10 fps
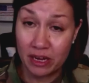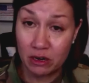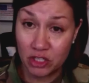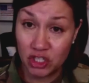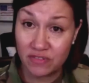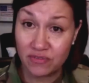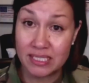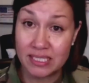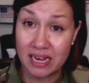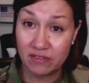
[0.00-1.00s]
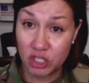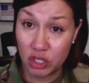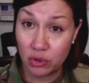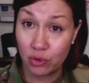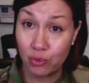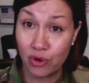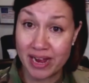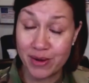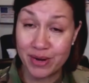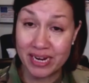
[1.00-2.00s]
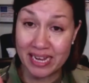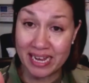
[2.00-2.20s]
our Chief of Staff, General Brown, and